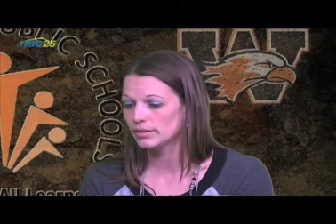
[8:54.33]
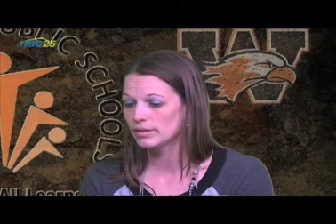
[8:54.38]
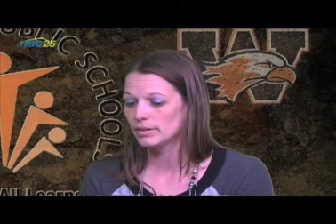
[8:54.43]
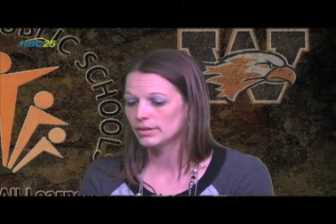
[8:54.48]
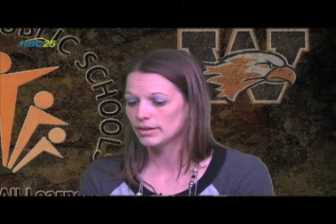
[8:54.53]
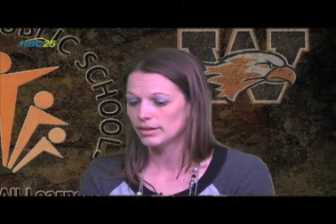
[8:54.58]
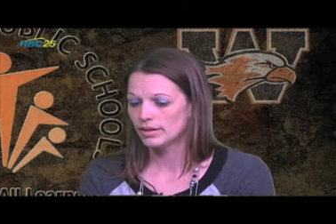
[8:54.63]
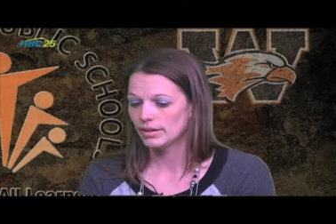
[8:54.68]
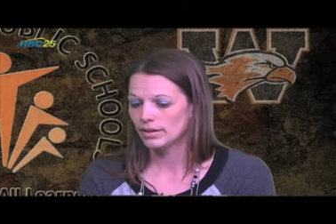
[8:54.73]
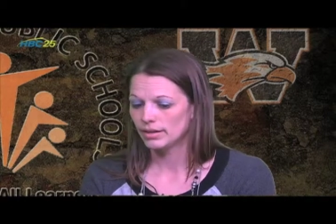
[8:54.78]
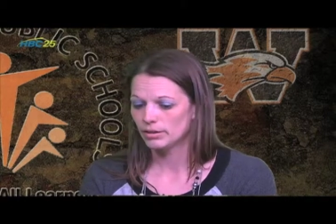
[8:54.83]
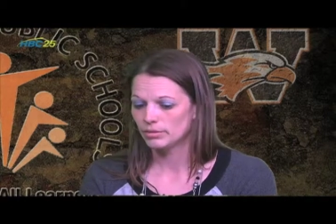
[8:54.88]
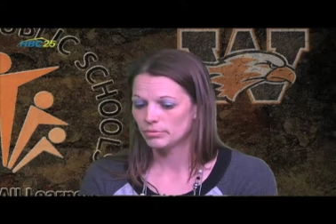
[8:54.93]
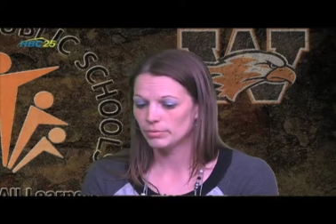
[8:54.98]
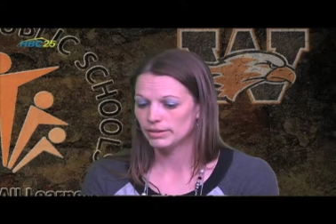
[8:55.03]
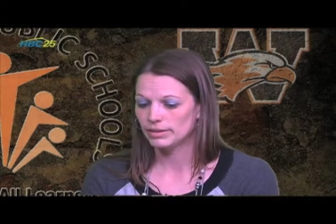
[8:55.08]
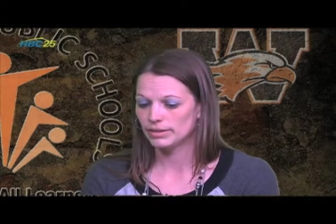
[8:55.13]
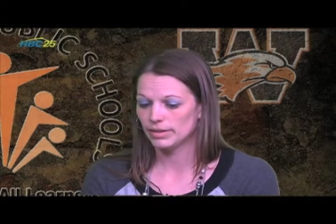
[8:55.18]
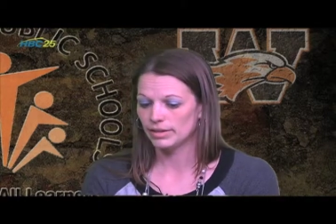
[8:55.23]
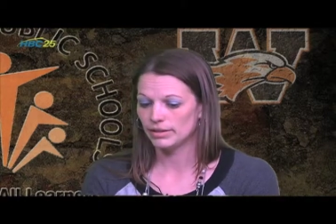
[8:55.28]
Yeah. And
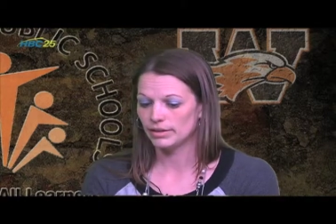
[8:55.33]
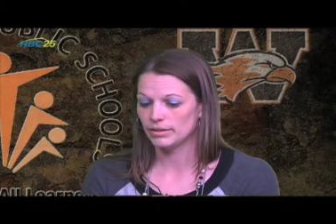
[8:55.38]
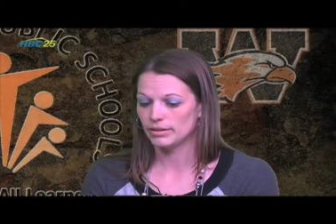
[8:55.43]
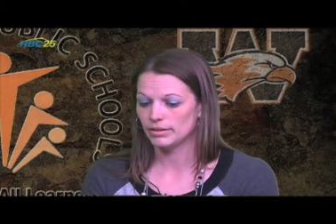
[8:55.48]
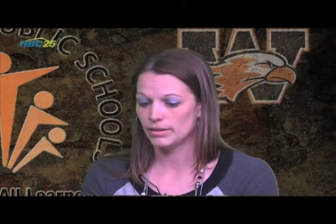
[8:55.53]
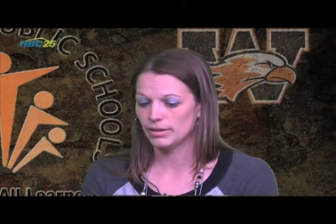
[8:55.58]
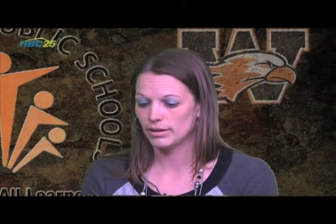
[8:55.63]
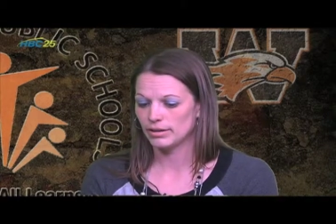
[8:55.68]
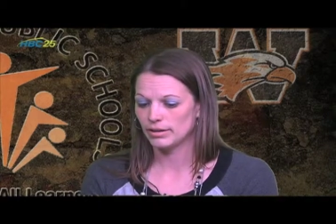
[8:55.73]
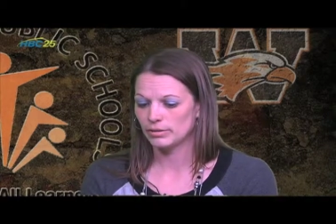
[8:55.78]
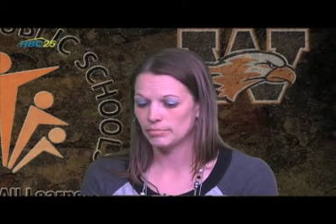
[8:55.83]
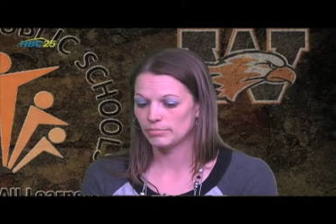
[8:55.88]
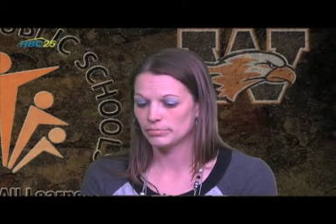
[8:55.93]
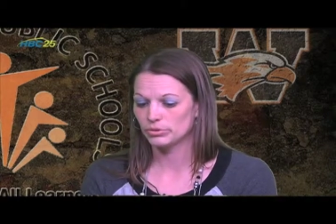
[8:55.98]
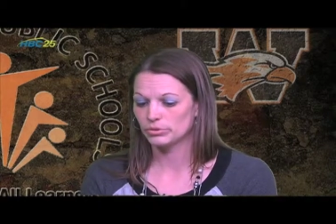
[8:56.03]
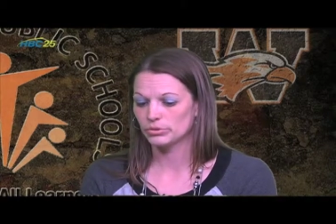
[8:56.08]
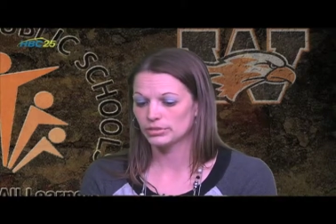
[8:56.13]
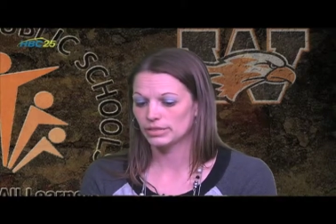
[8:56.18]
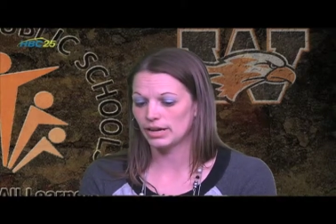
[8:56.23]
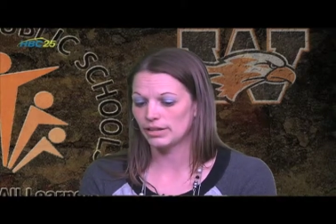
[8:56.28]
with that, um,
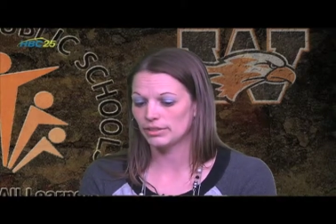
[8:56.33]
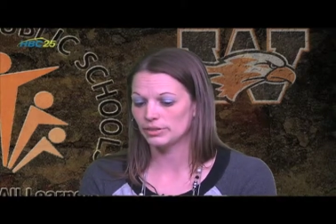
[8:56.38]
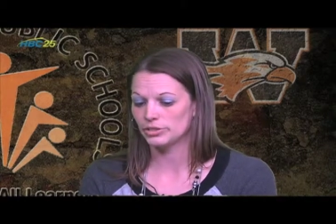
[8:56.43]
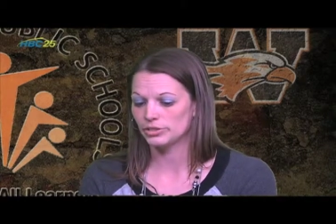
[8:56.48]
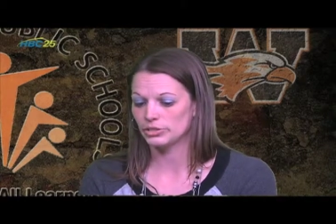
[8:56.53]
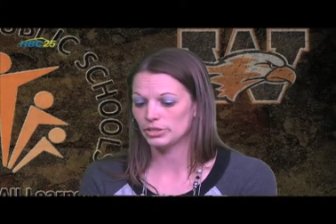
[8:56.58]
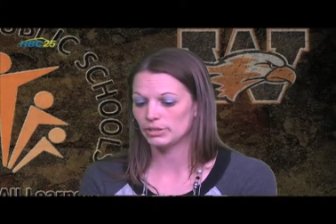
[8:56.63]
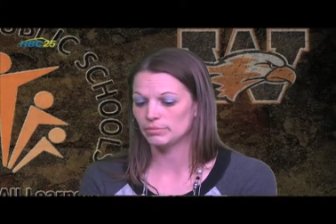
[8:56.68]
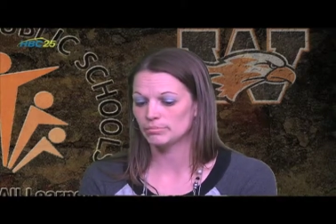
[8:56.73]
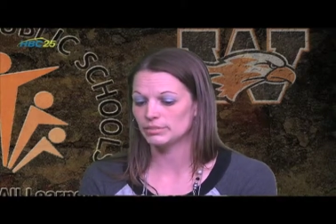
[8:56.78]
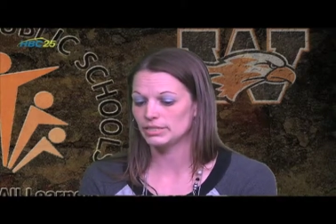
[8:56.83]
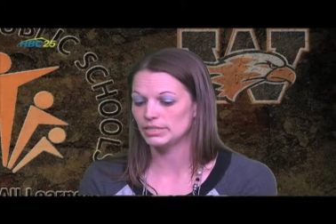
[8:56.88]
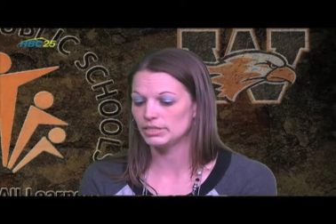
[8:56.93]
those scholarships,